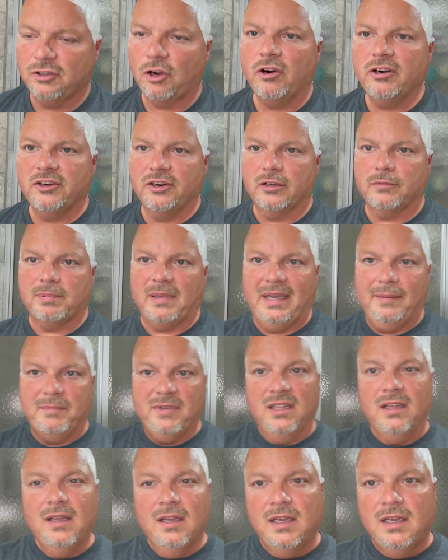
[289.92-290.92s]
hard to explain,
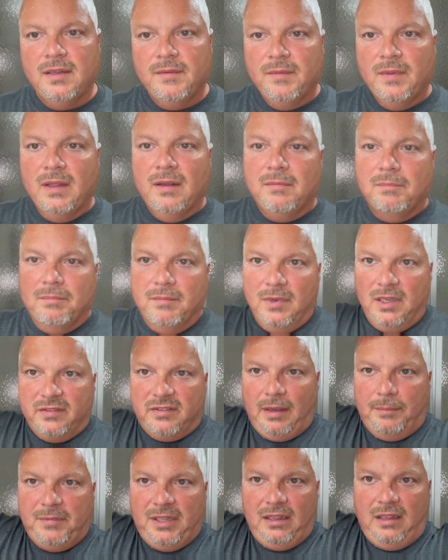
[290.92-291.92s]
but
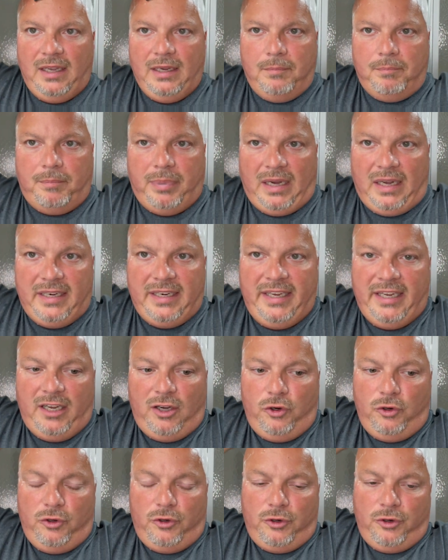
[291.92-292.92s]
something like body
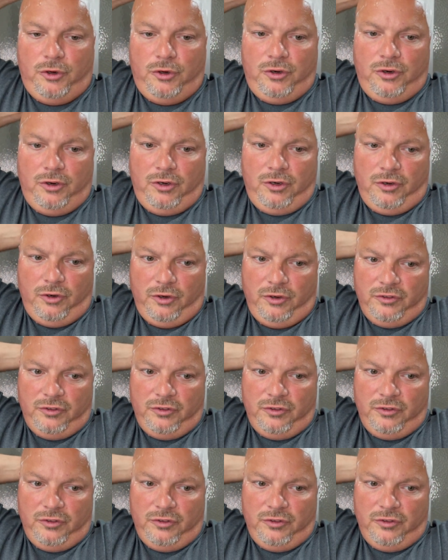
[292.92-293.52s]
odor,